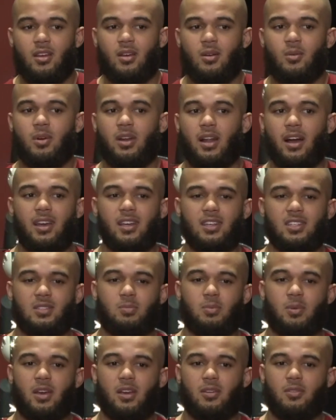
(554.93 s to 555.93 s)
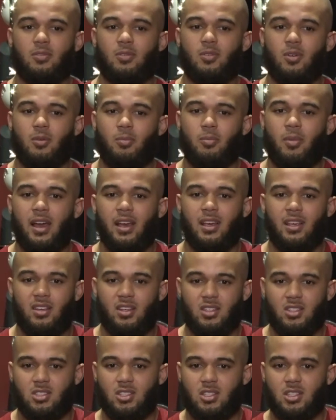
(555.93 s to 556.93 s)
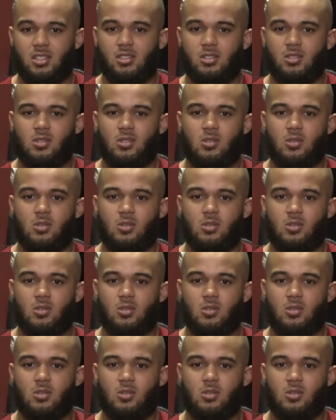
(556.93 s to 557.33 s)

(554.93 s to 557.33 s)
what I expect for Mikey is just